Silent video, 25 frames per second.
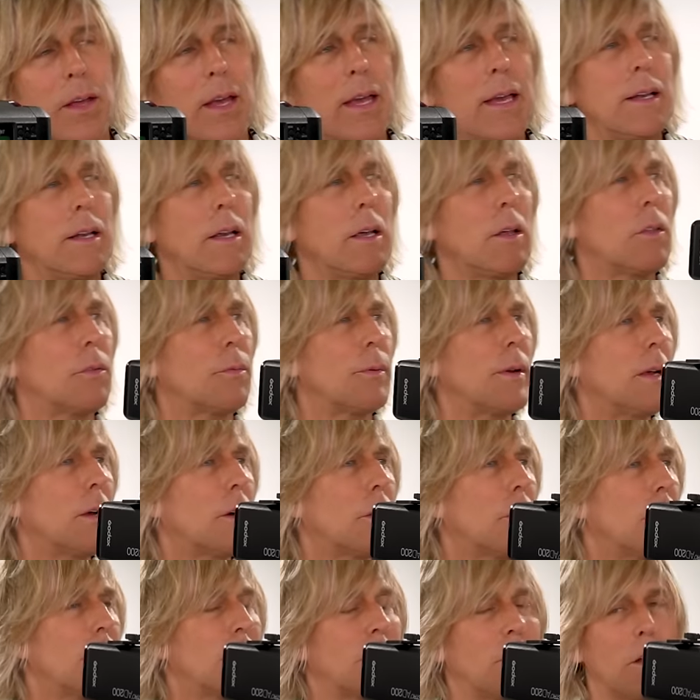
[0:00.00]
the A D three
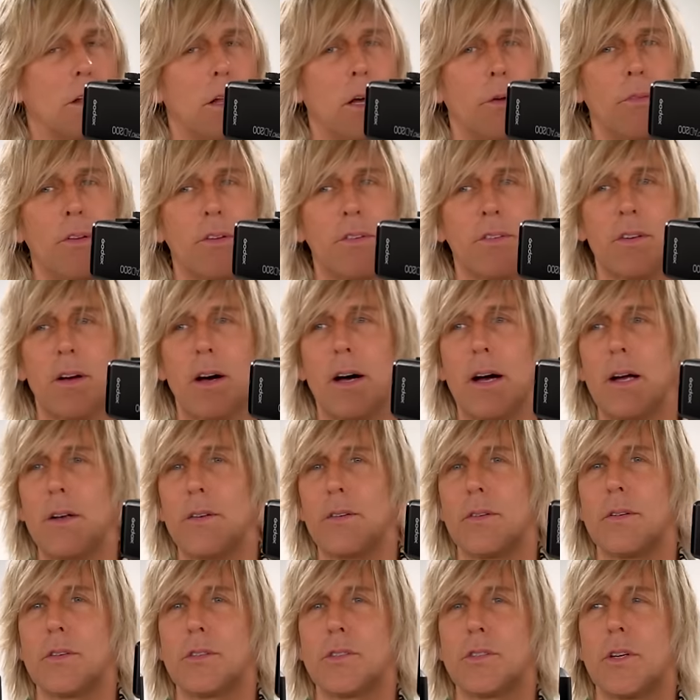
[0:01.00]
hundreds, I love the
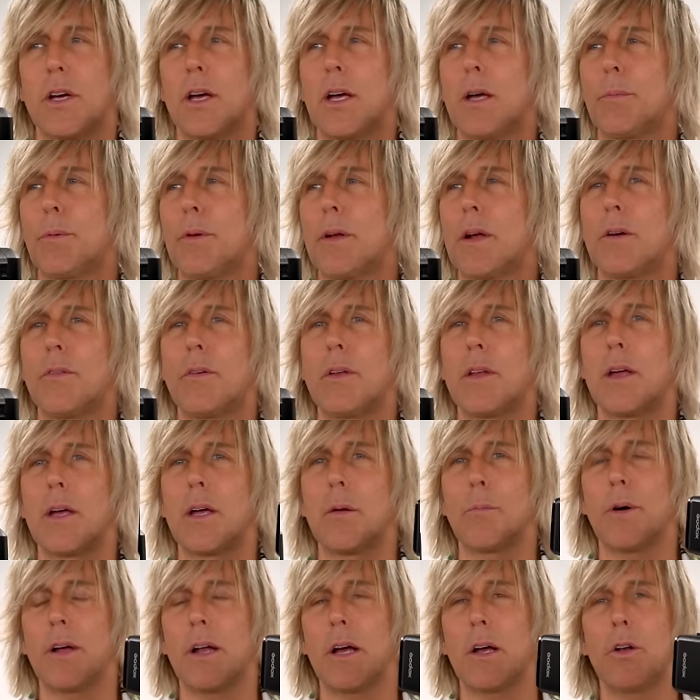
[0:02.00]
size and the shape and
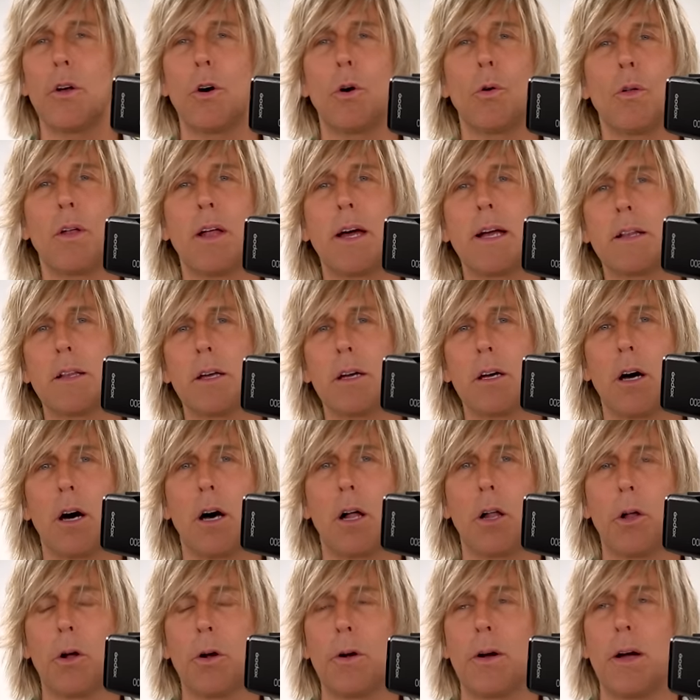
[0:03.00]
everything, but I don't like the
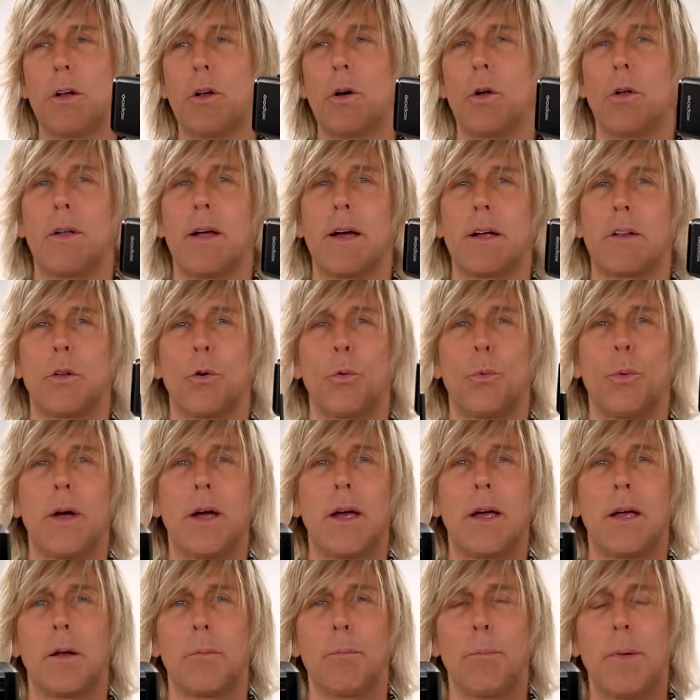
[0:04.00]
color. I don't like the
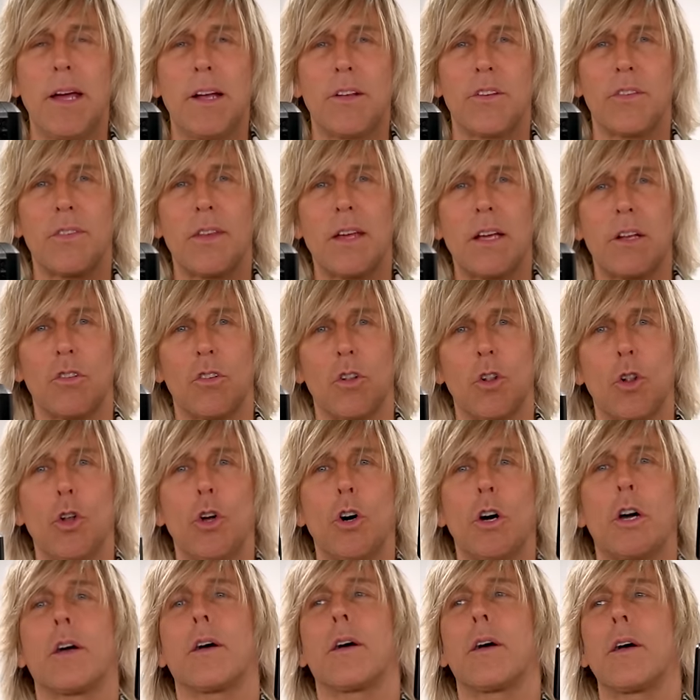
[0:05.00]
way it makes things
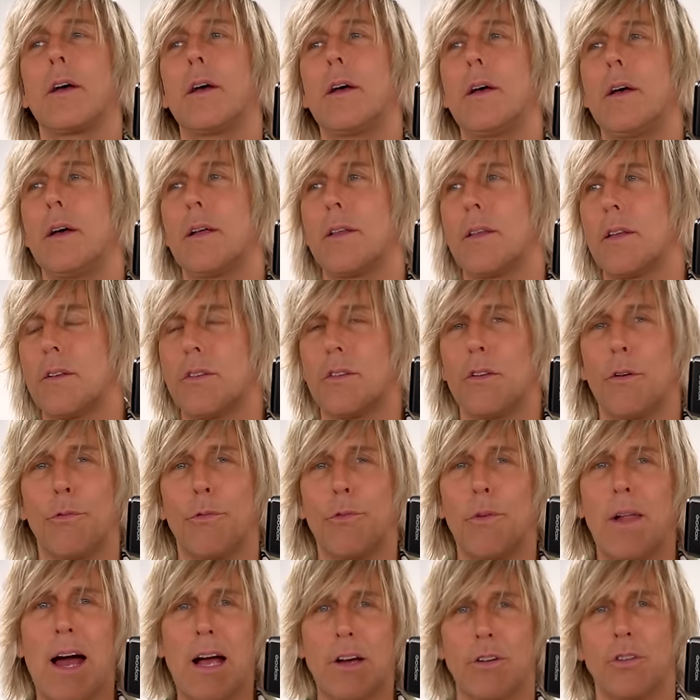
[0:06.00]
look. The, the
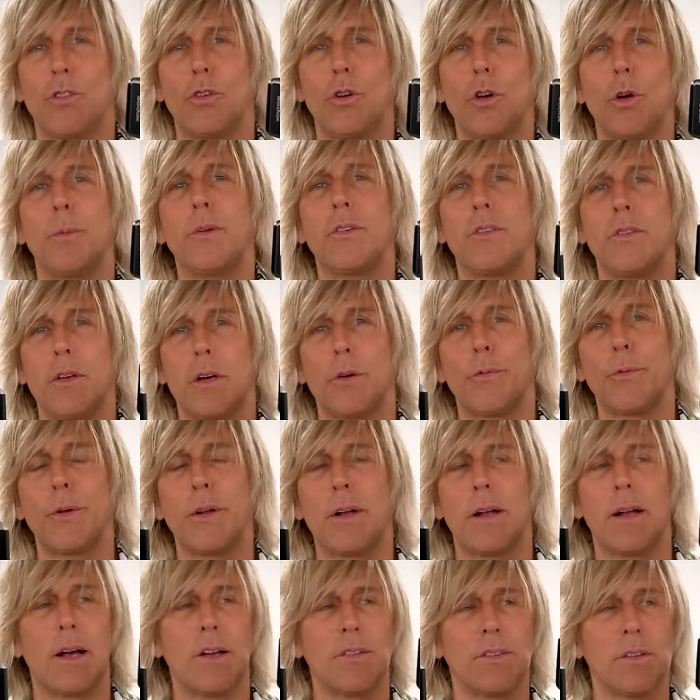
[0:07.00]
flash tube is
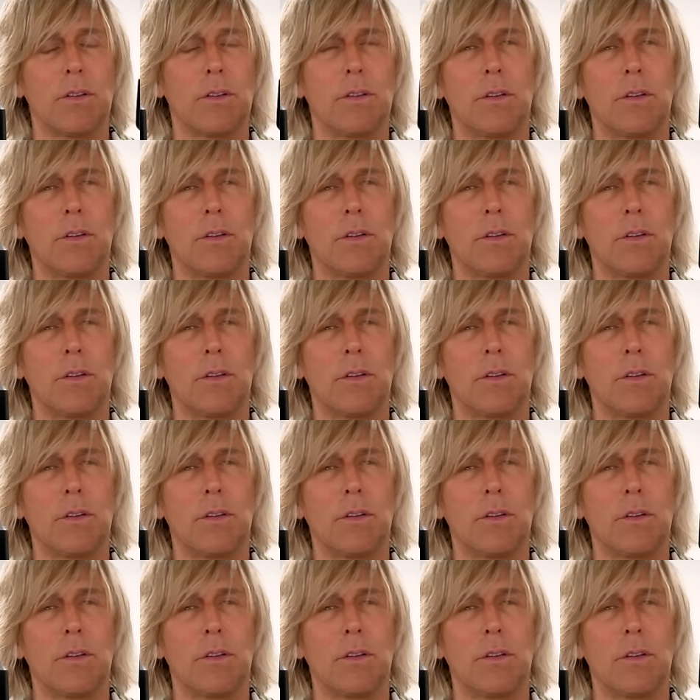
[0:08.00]
different and has a